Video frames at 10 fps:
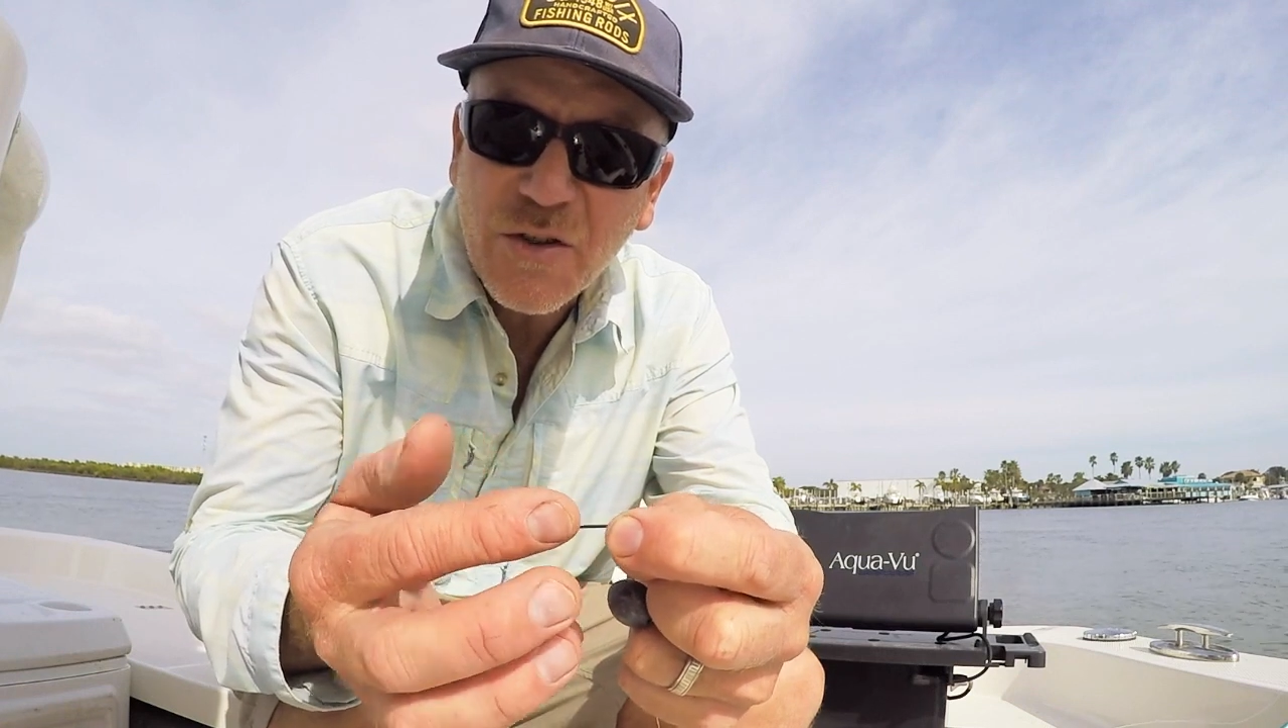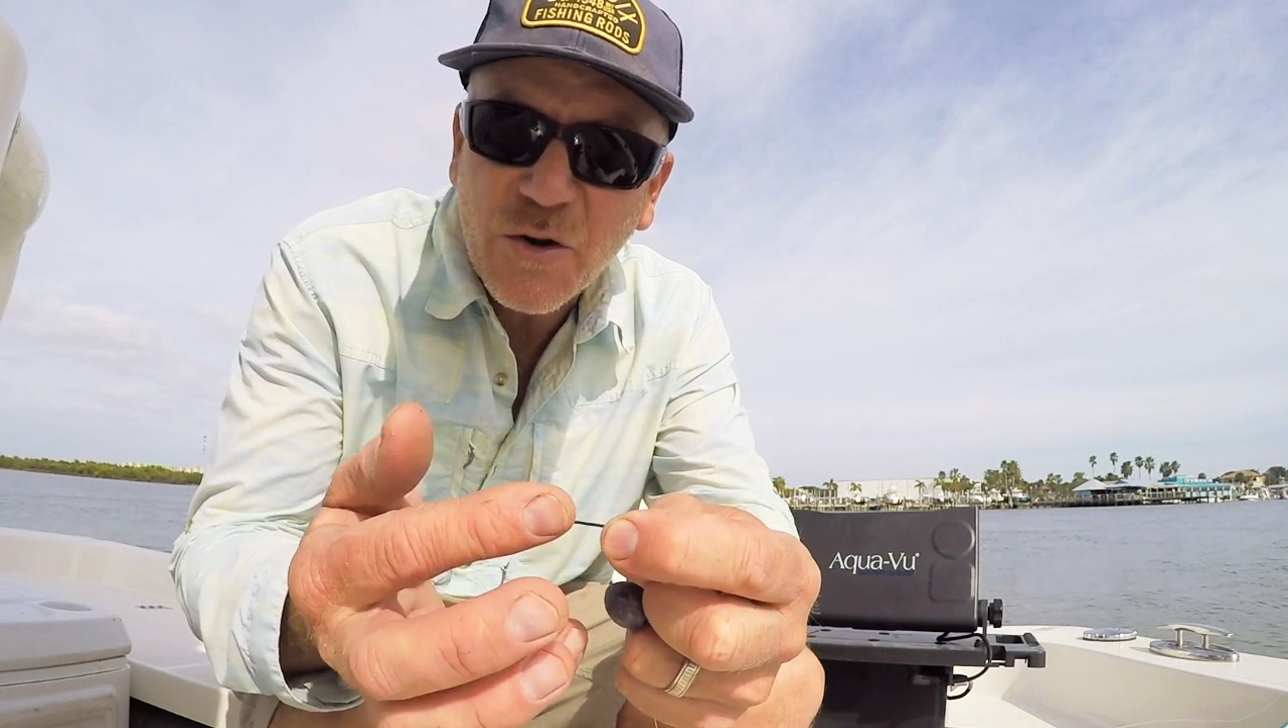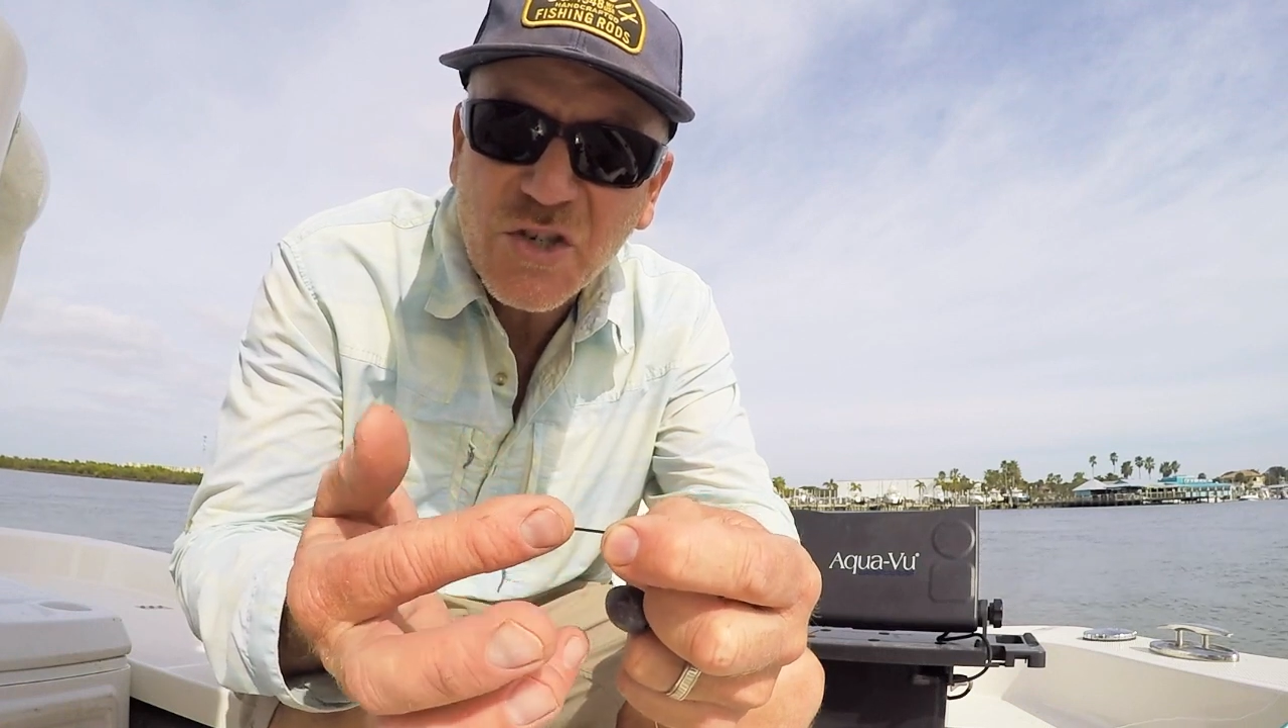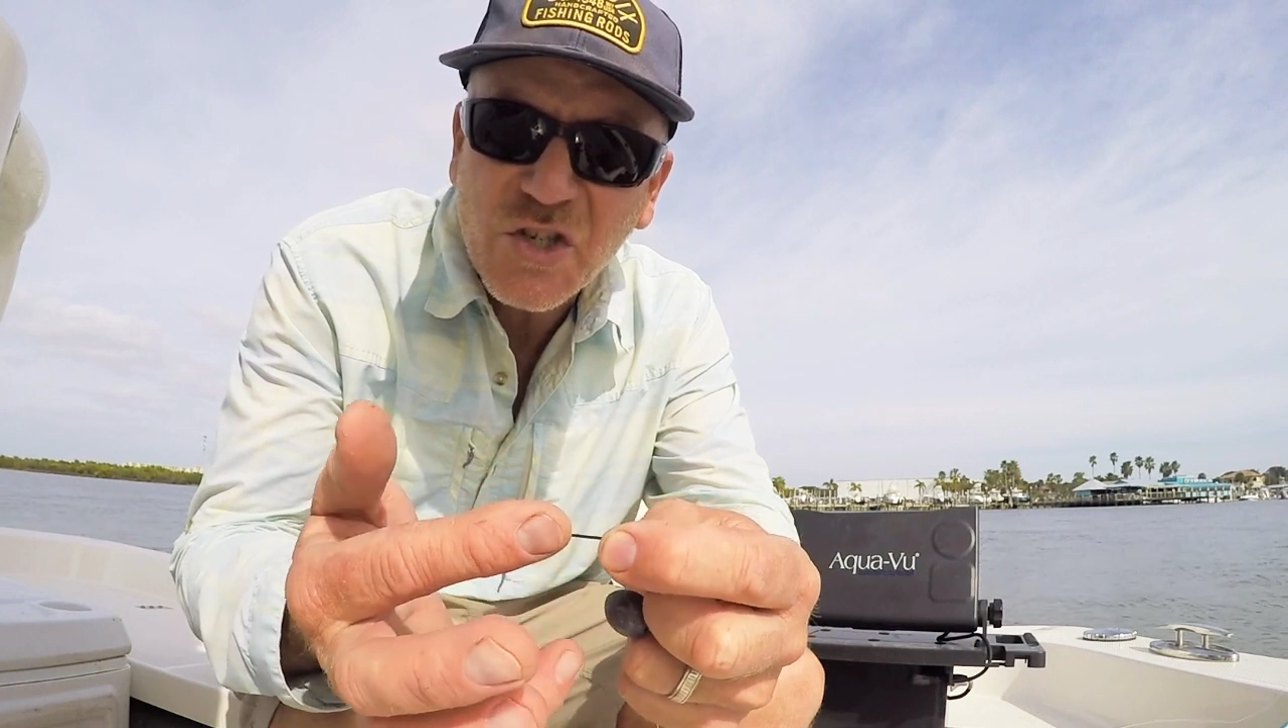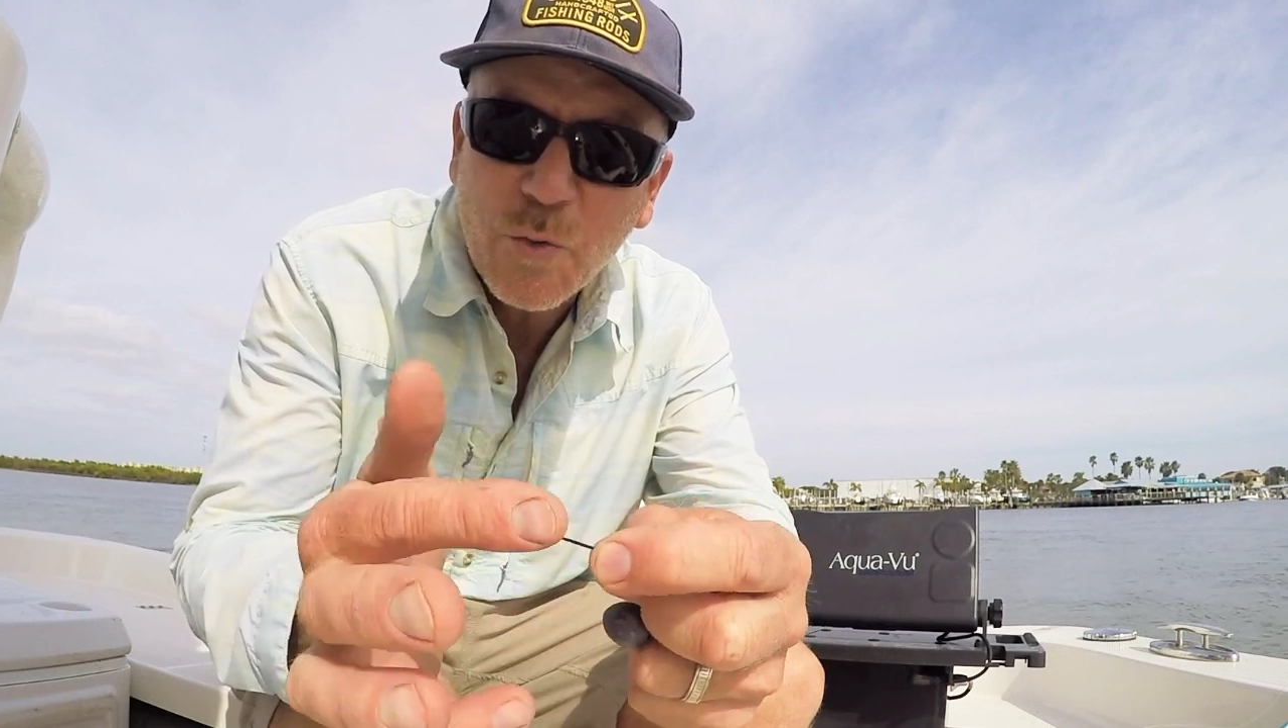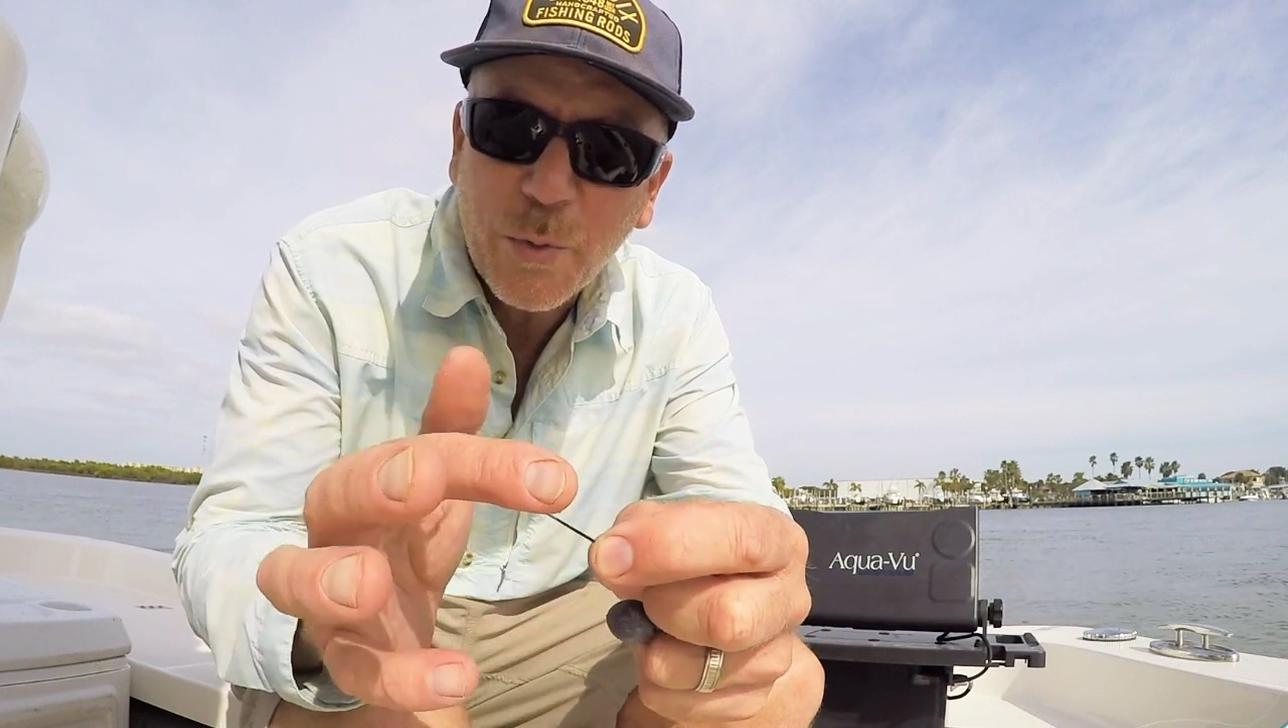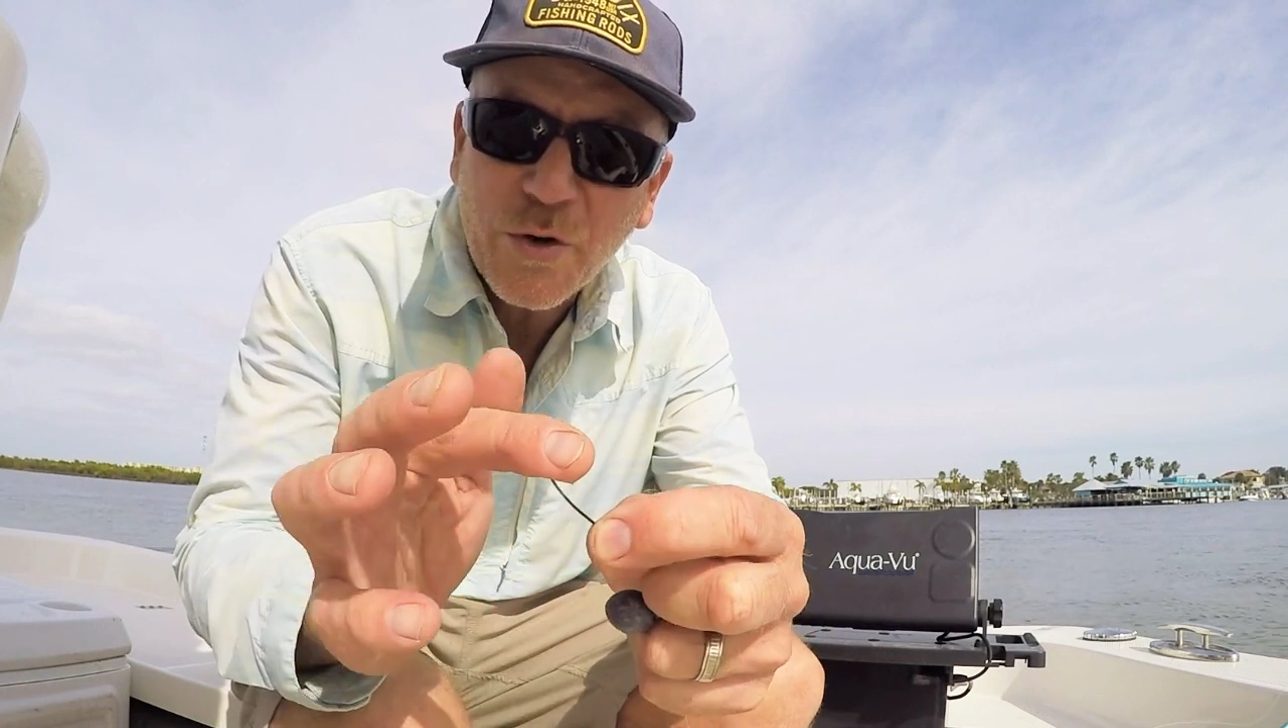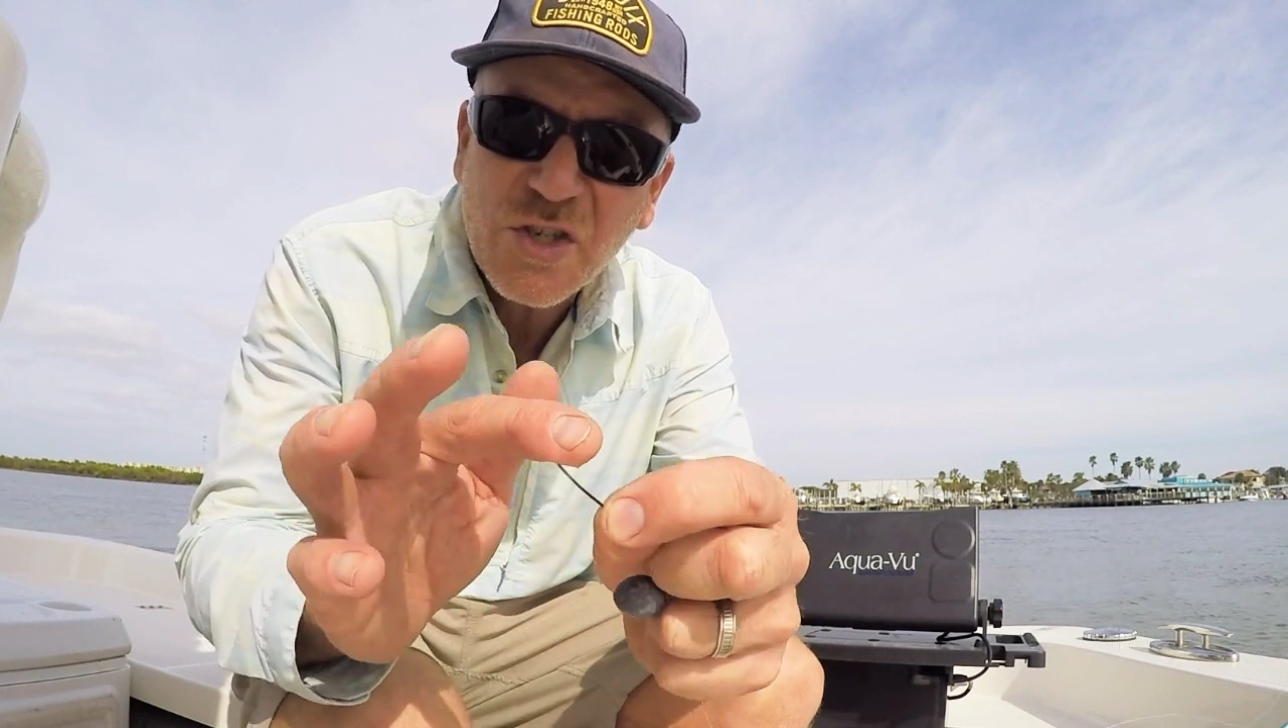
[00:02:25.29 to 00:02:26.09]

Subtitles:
They're super,